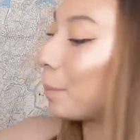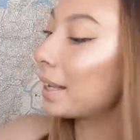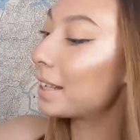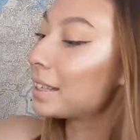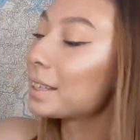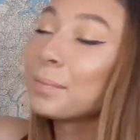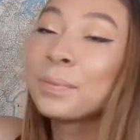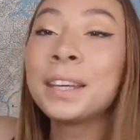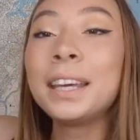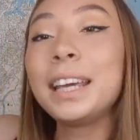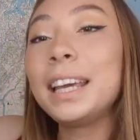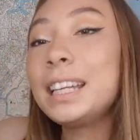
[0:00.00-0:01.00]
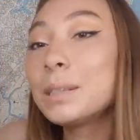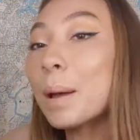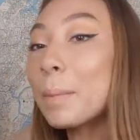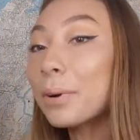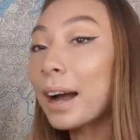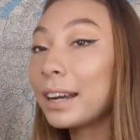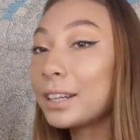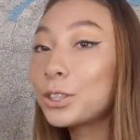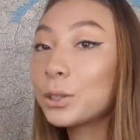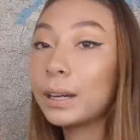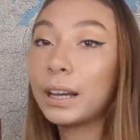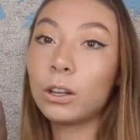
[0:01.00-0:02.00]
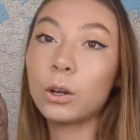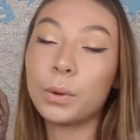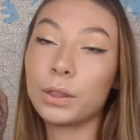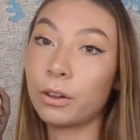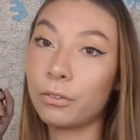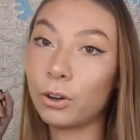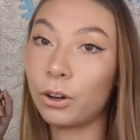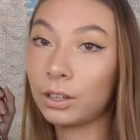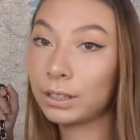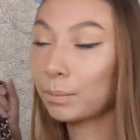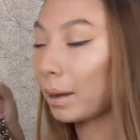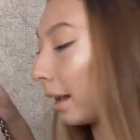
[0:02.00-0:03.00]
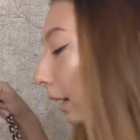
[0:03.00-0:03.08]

because it is my pride and joy, along with of course my